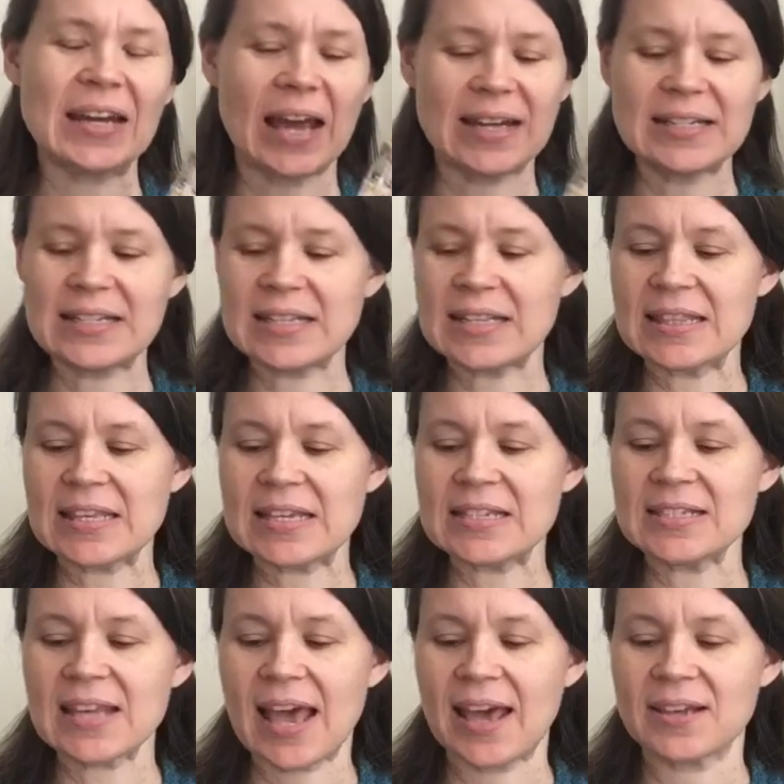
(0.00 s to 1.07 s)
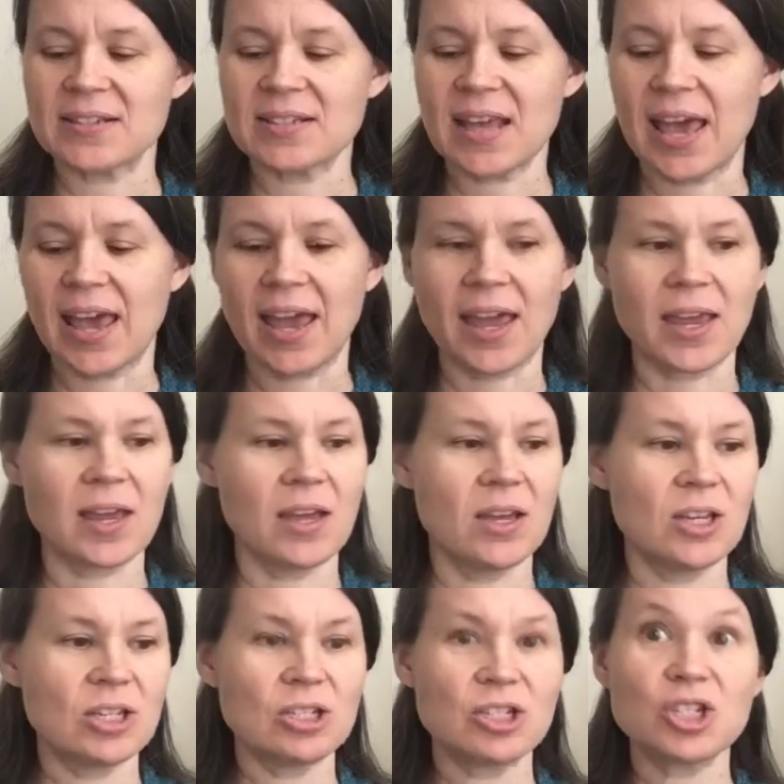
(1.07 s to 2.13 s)
I did these as a
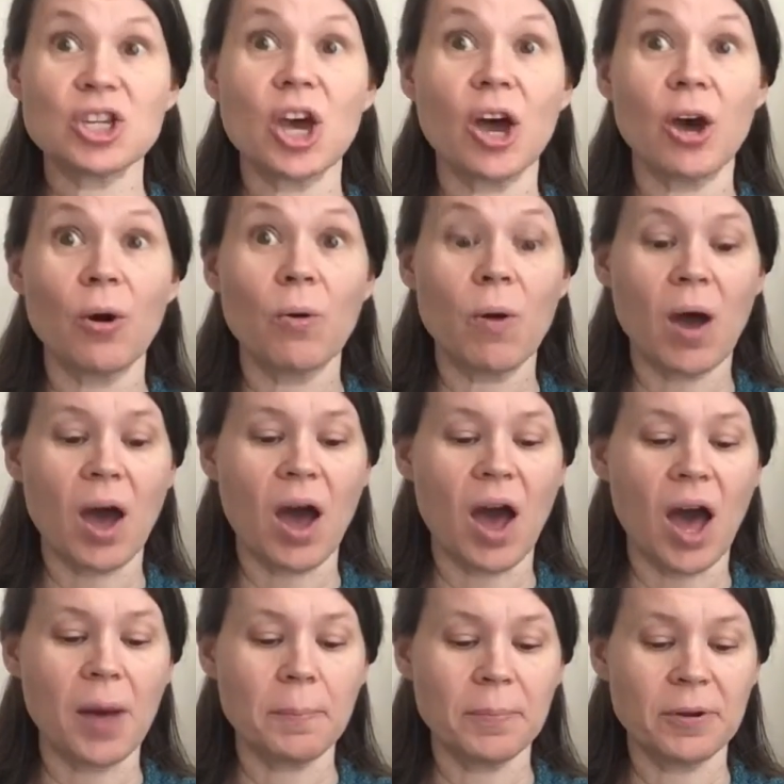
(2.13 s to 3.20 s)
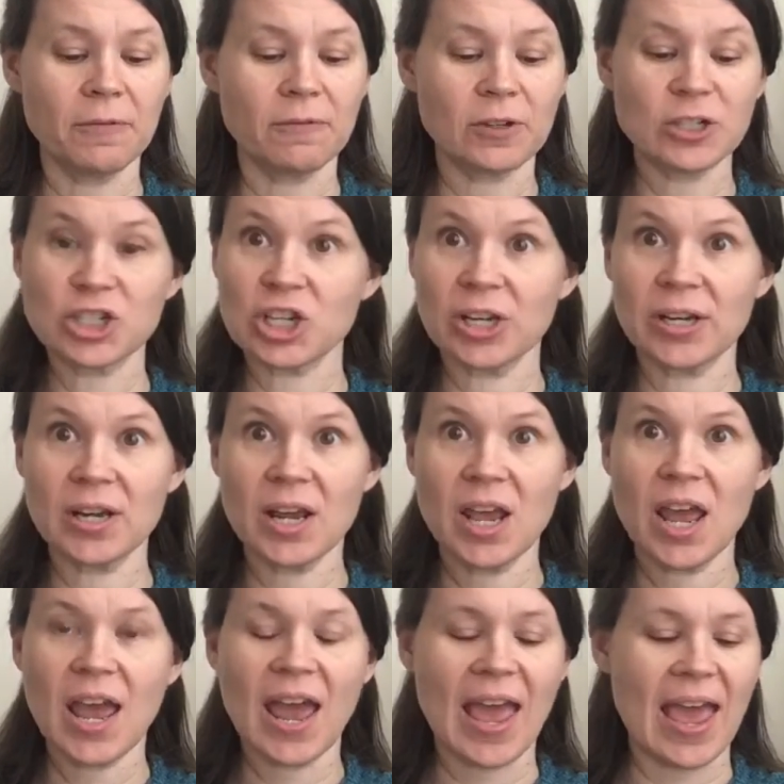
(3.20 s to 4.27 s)
toe up version,
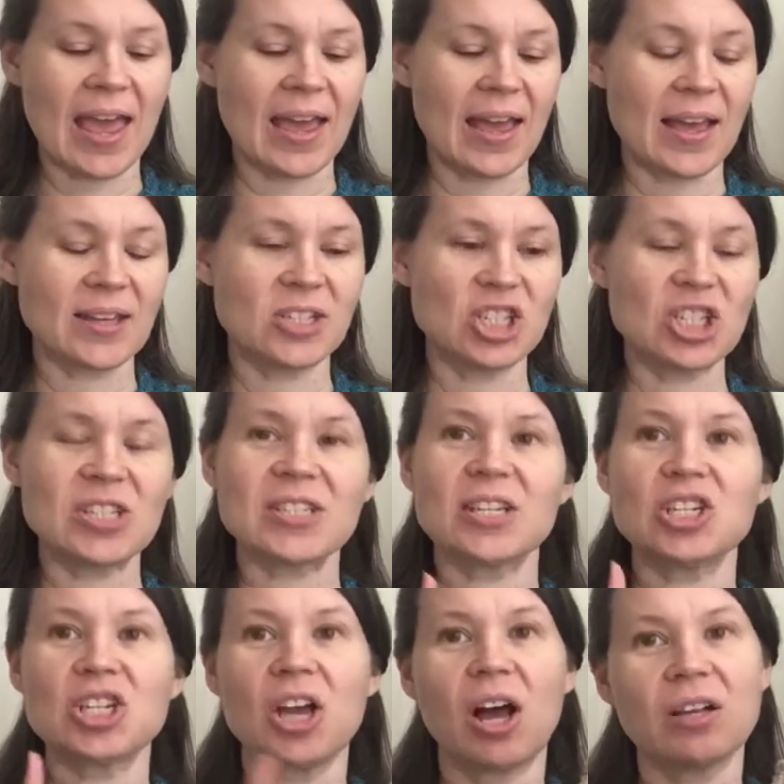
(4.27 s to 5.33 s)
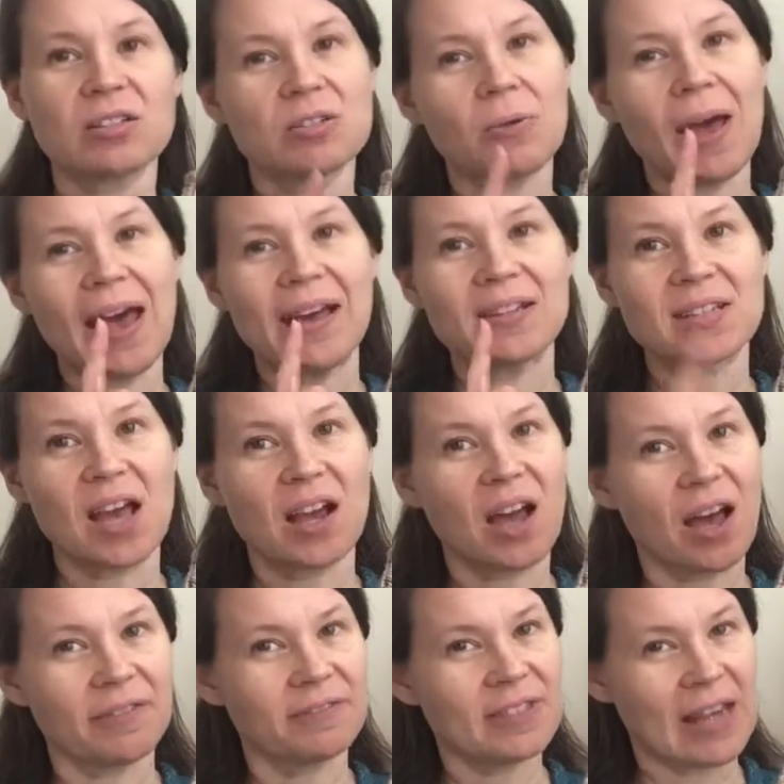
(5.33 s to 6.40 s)
and she said she also has a
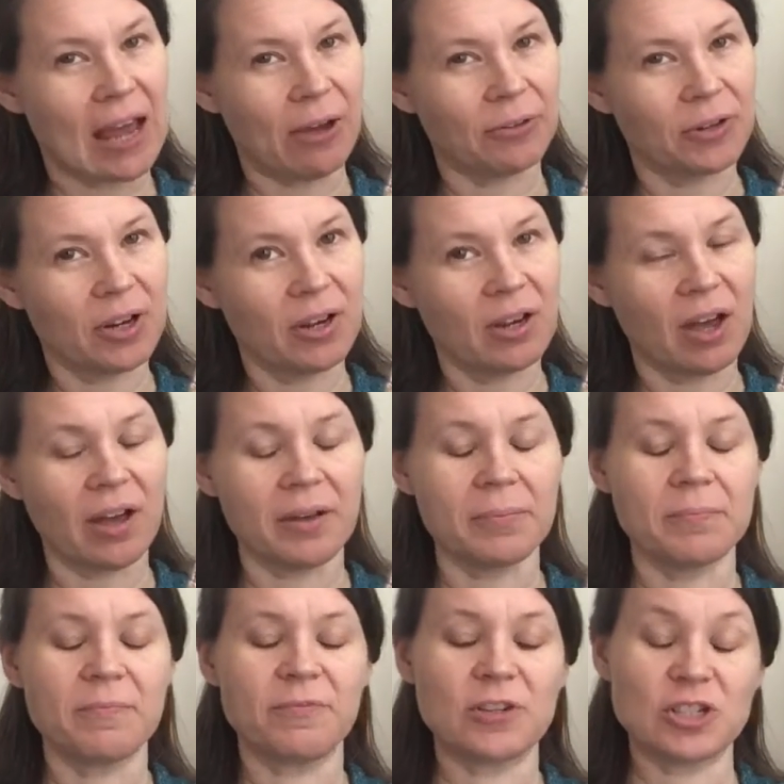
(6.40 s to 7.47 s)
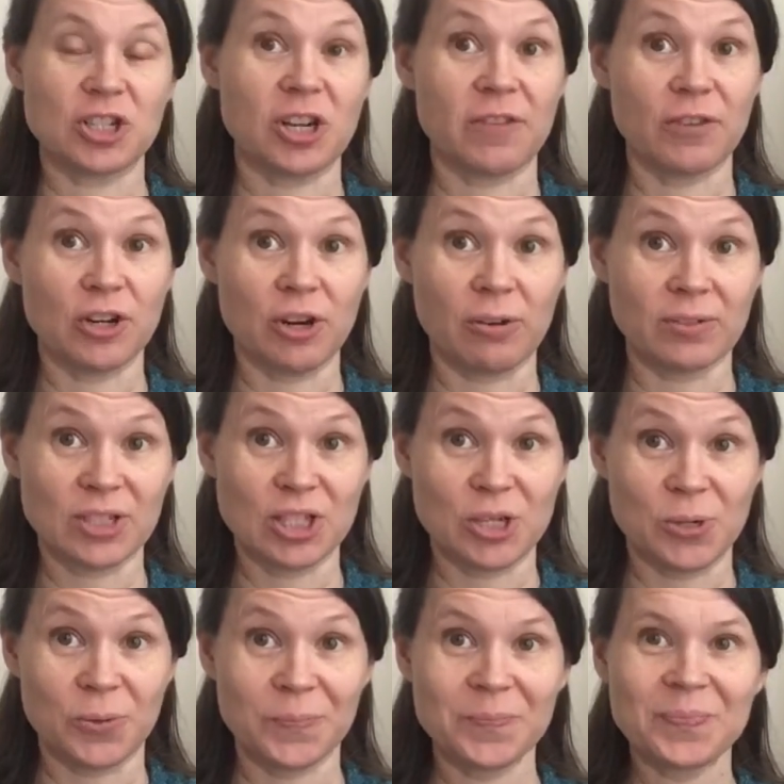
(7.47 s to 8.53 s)
cuff down version of her notes
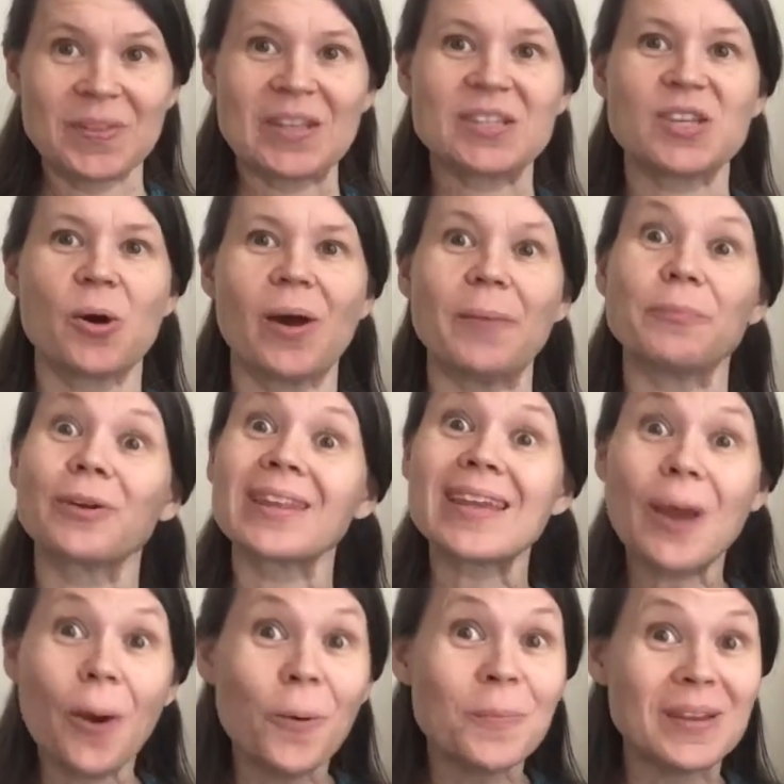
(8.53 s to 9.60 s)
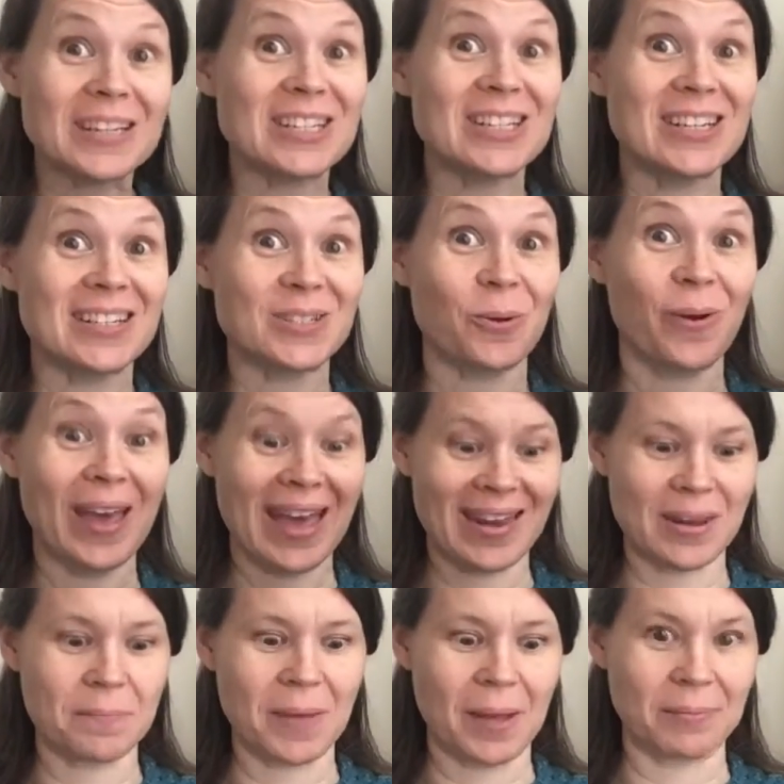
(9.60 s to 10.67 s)
too. So I'm really hoping she does go
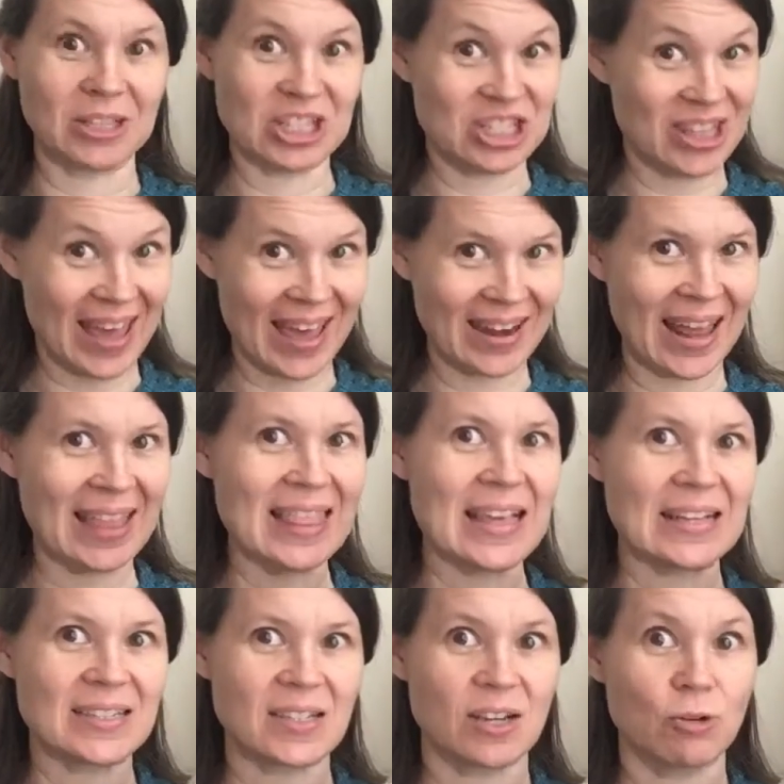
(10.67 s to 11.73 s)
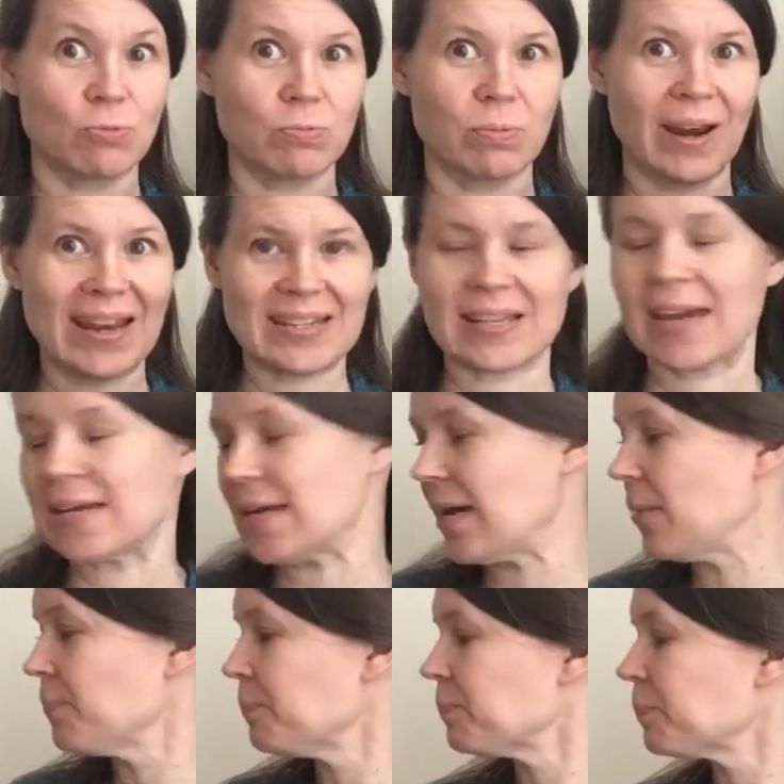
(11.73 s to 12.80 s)
ahead and publish that. I think it's a great
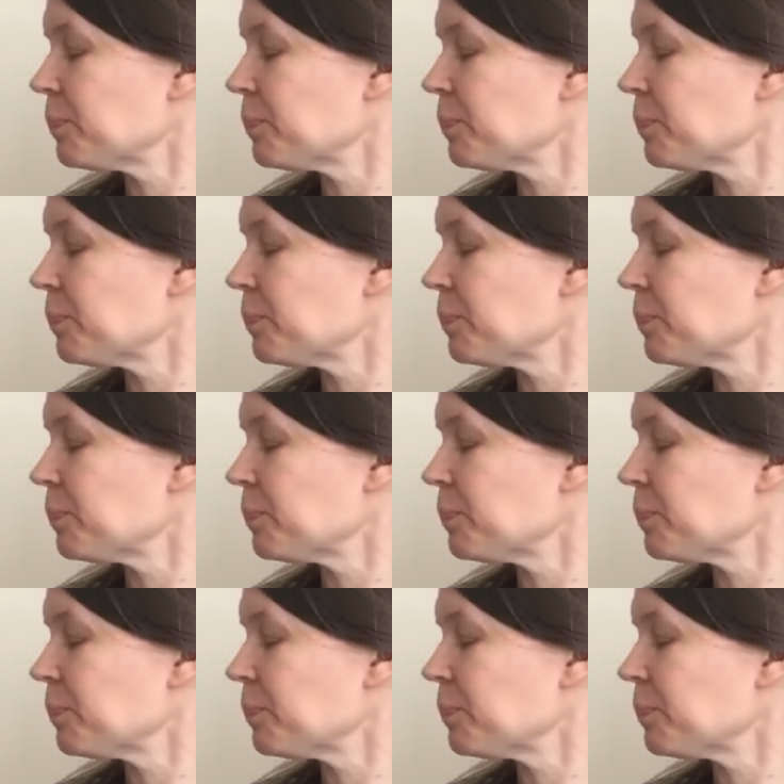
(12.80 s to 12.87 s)
idea.